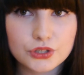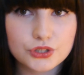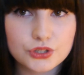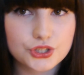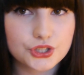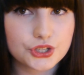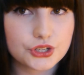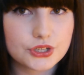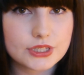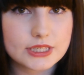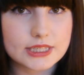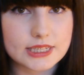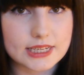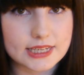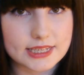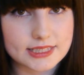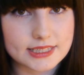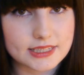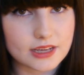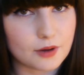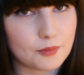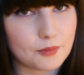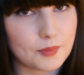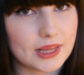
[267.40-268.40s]

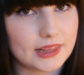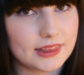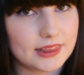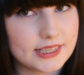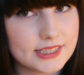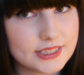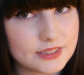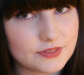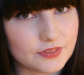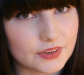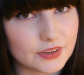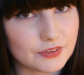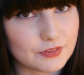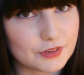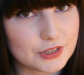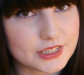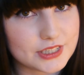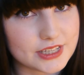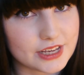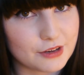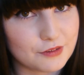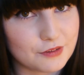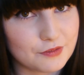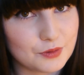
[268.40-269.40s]
Tuesdays are my least favourite
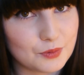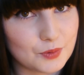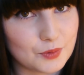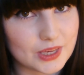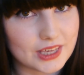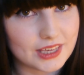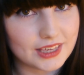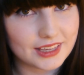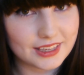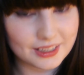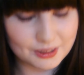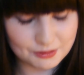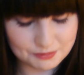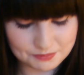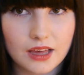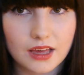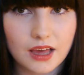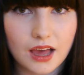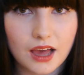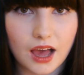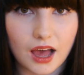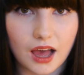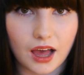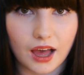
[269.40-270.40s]
day of the week.
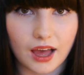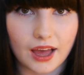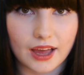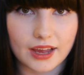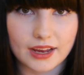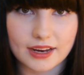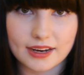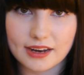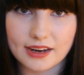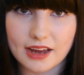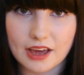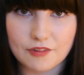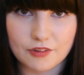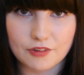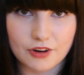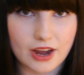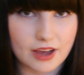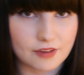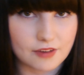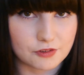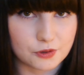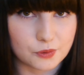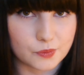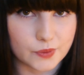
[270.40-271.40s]
I never
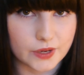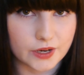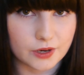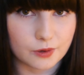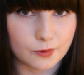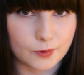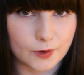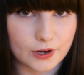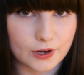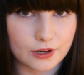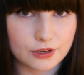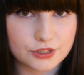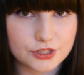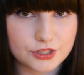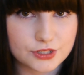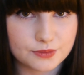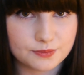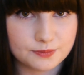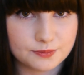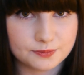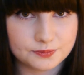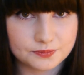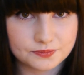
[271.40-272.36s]
ever wear a watch.